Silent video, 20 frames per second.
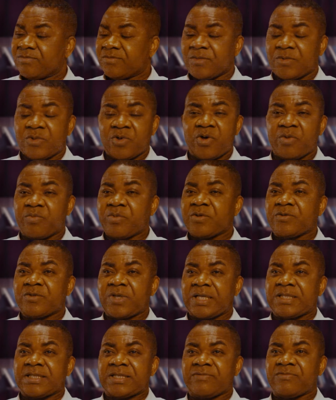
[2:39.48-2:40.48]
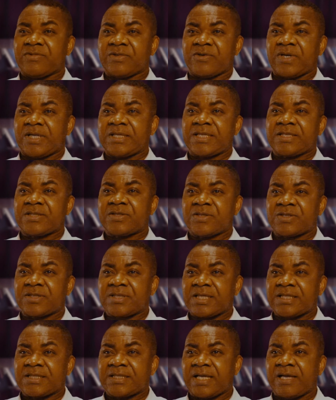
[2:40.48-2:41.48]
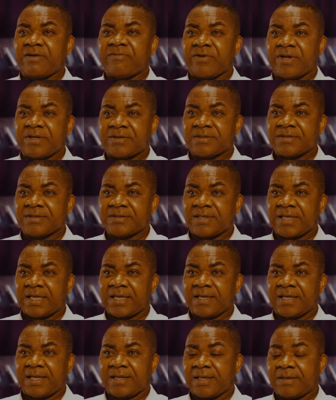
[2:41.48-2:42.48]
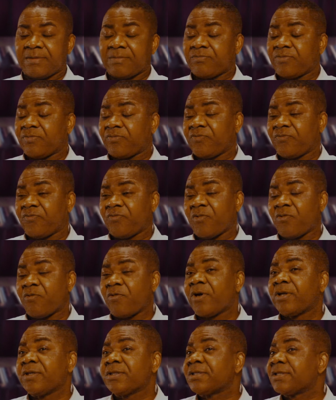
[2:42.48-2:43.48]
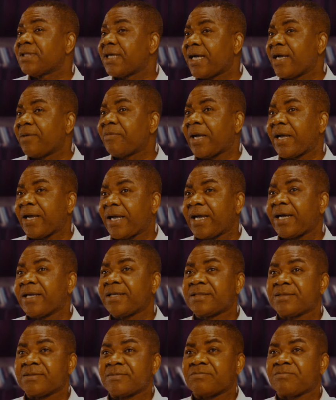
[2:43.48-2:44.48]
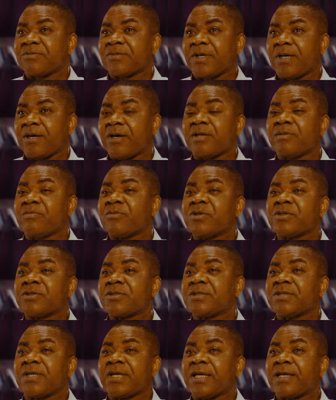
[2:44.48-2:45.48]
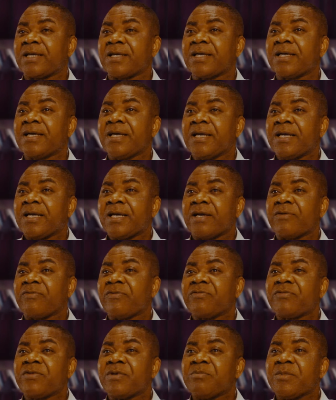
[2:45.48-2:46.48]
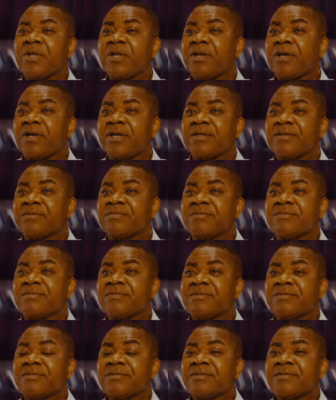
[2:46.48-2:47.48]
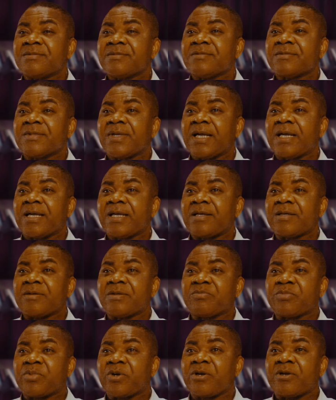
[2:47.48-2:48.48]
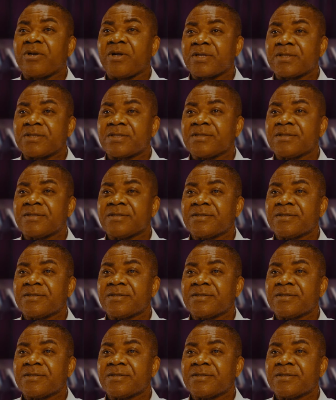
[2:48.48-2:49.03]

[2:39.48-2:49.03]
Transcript: hoping to achieve the greatest success ever. Uh, for one time, I had almost uh, 50 million uh, products